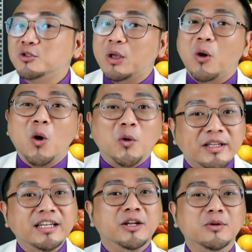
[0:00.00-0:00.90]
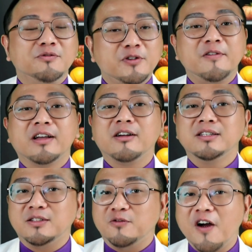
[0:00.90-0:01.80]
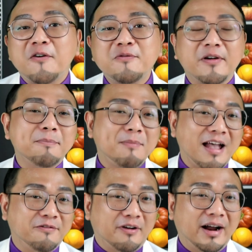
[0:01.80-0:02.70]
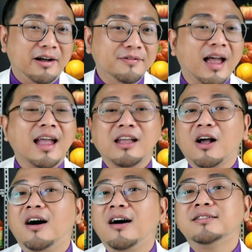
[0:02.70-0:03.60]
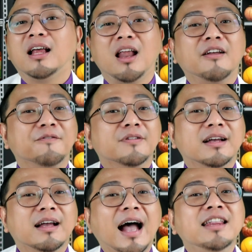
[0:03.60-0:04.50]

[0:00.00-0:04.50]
As we already know, free radicals is very, very bad for health and it causes a lot of